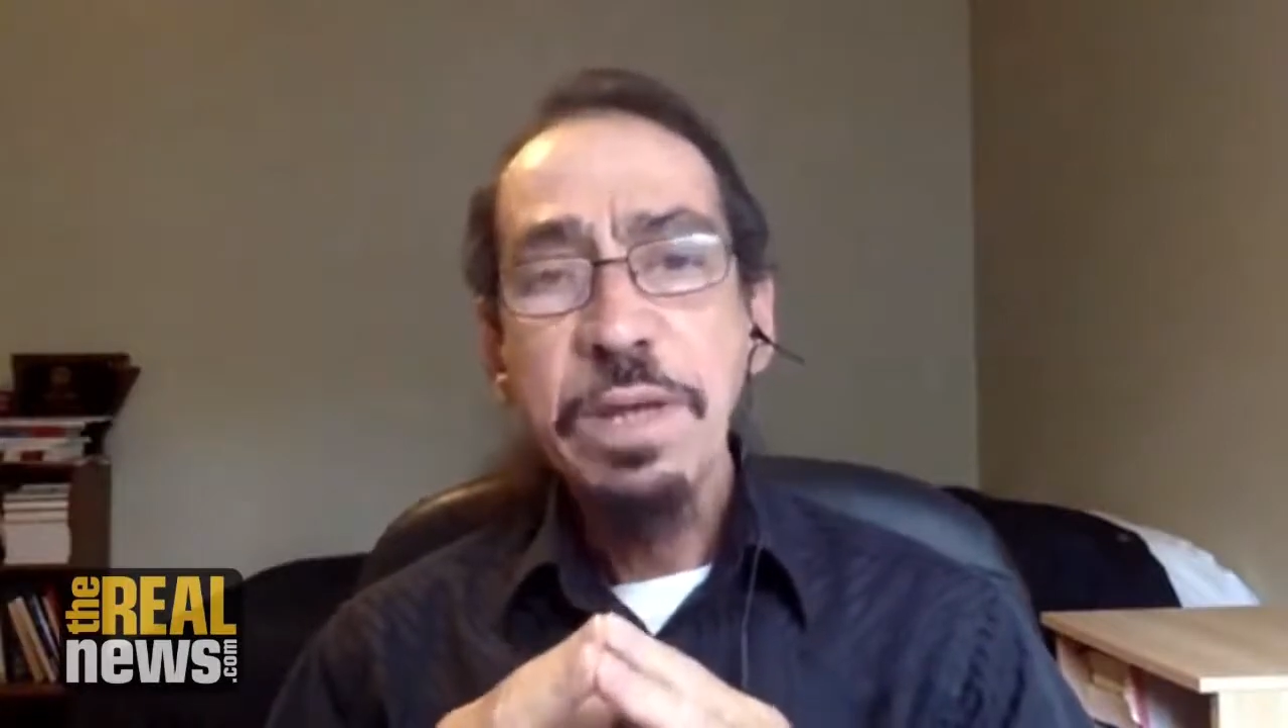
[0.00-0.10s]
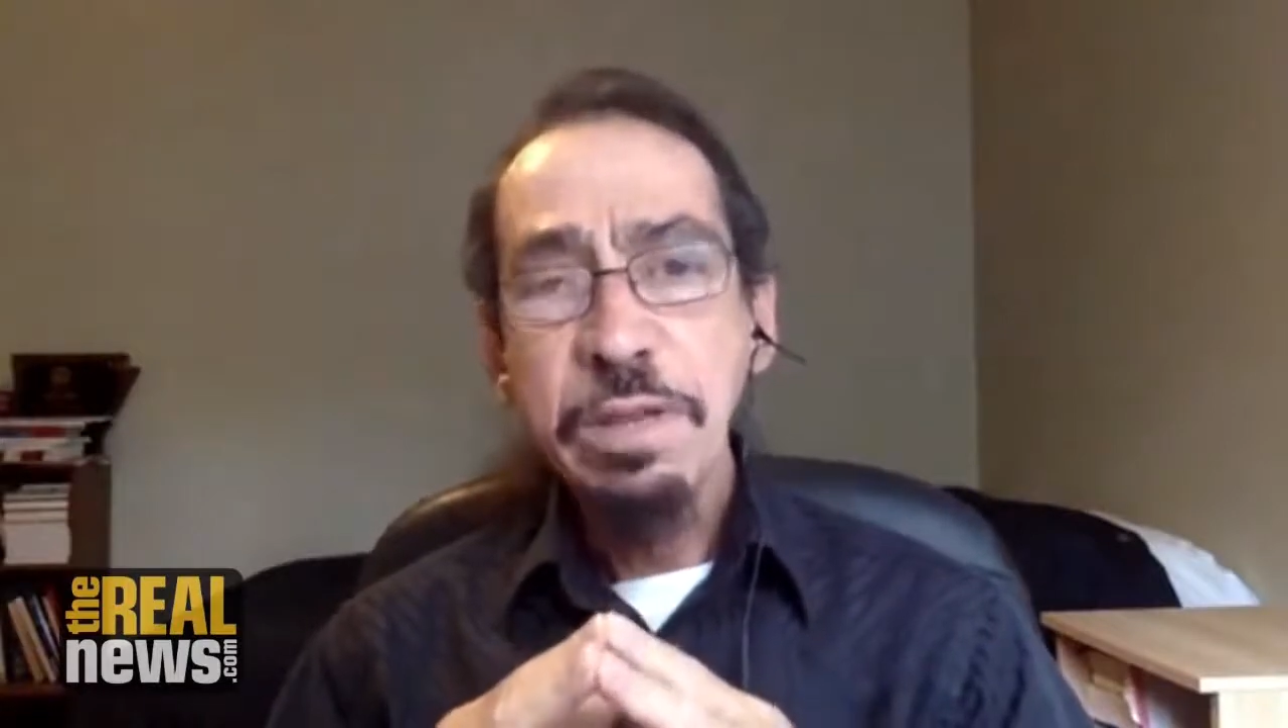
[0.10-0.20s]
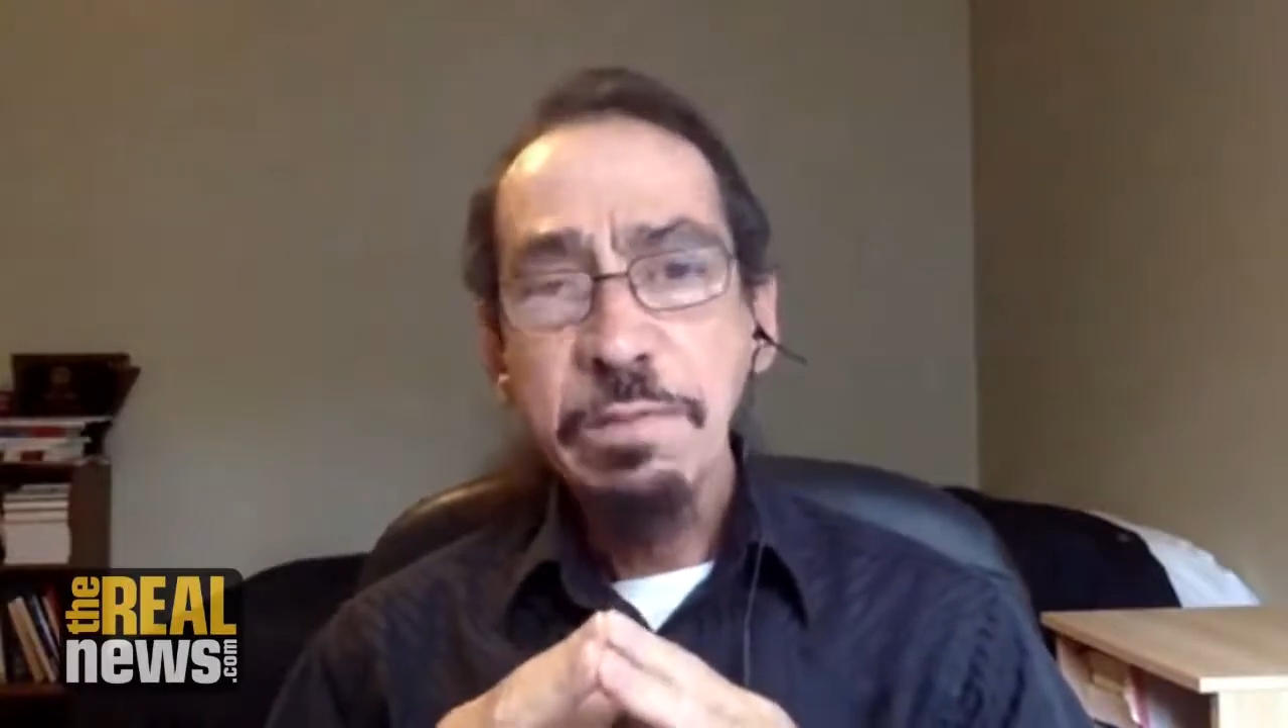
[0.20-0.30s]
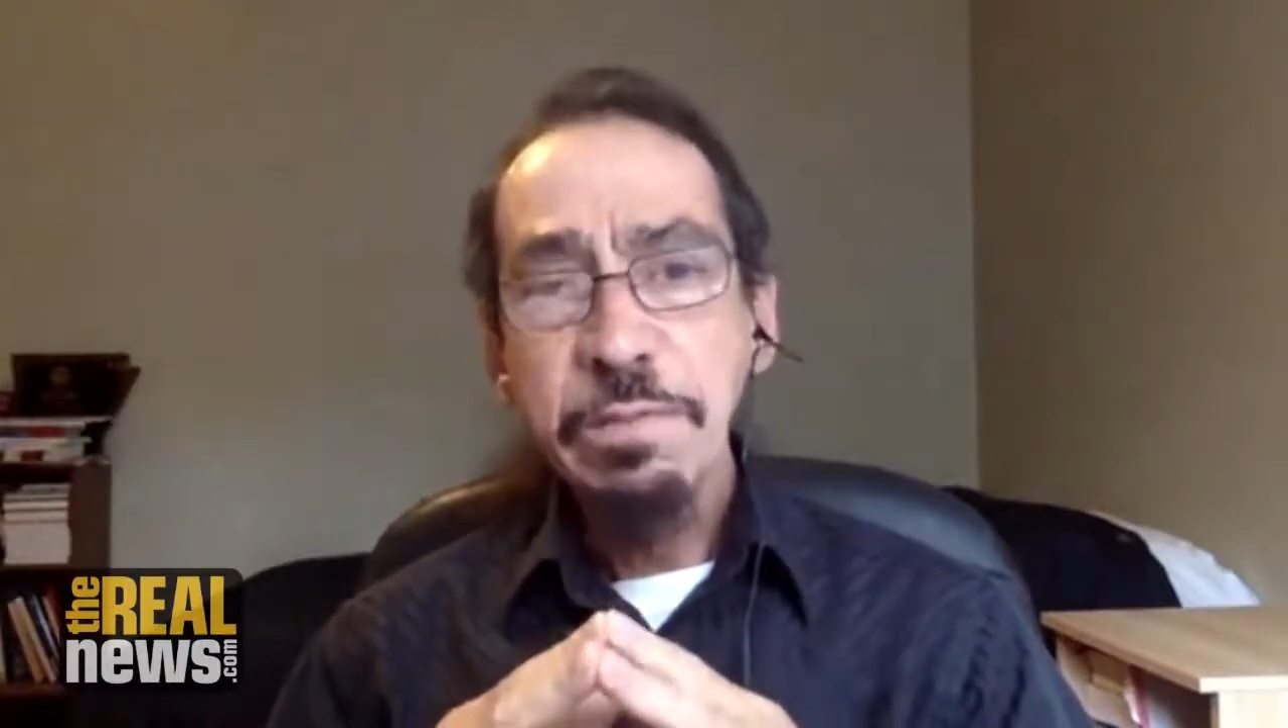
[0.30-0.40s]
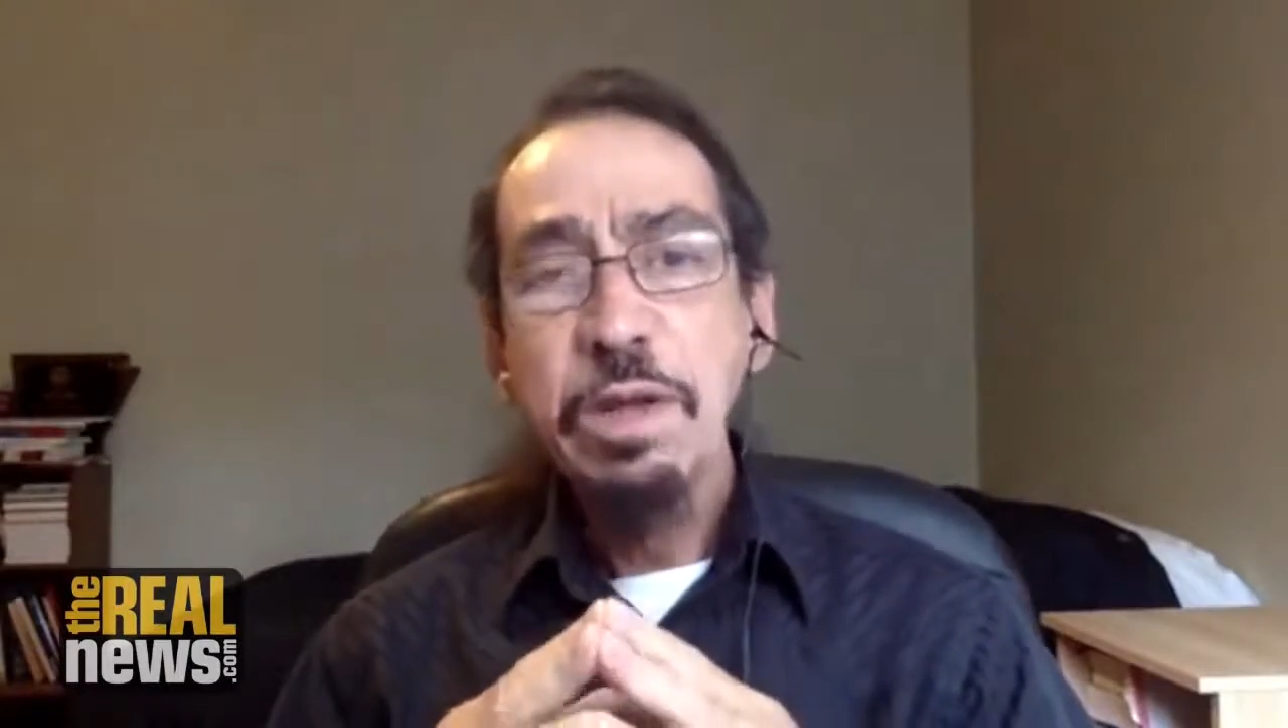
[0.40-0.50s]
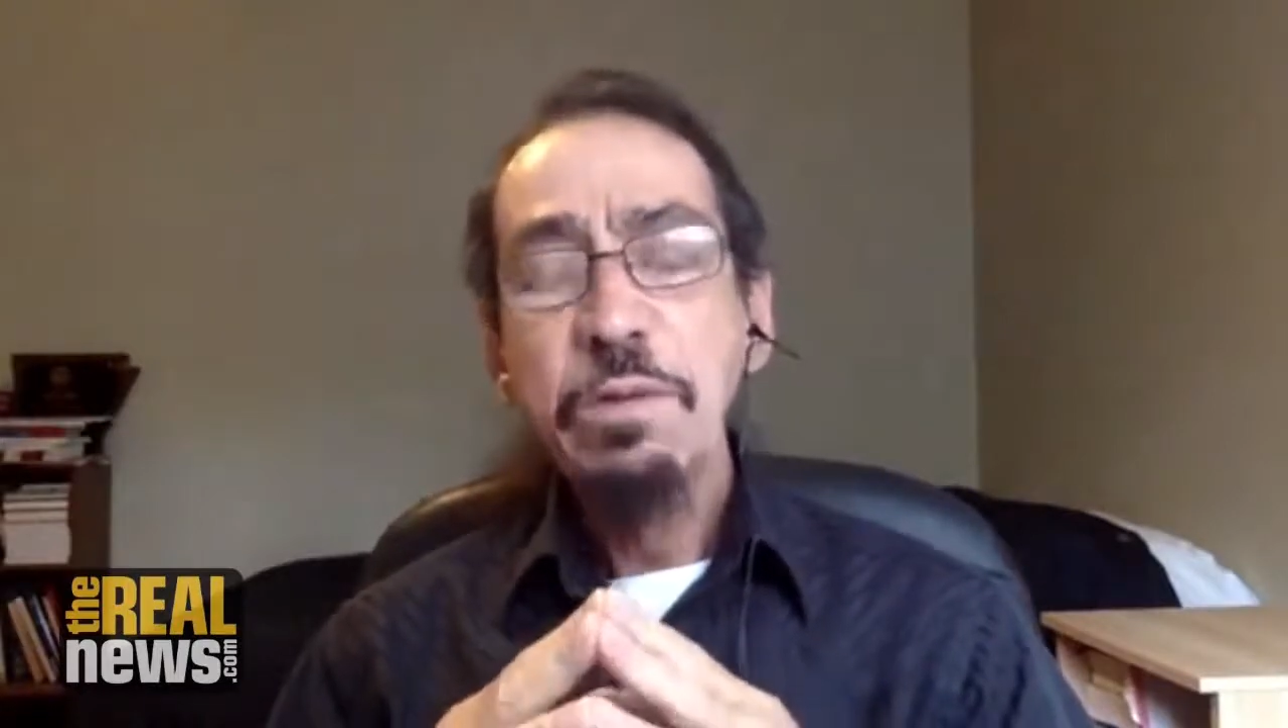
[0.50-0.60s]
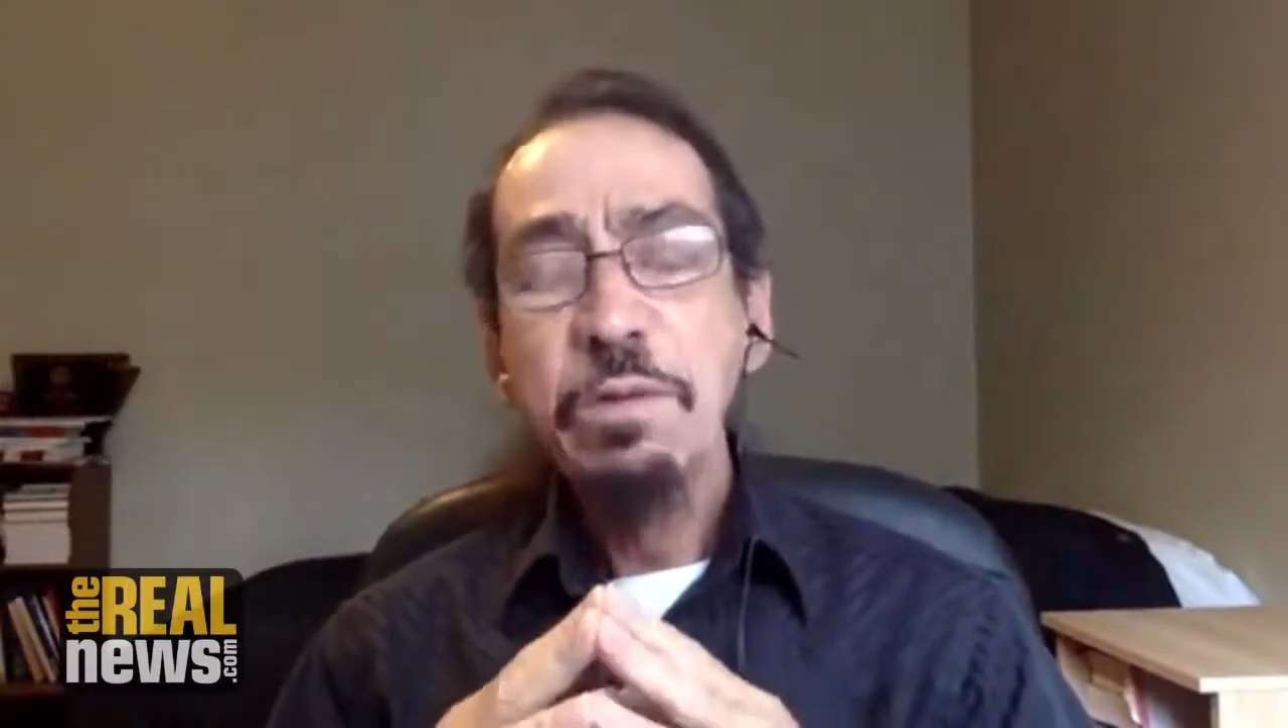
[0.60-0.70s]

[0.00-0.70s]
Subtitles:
been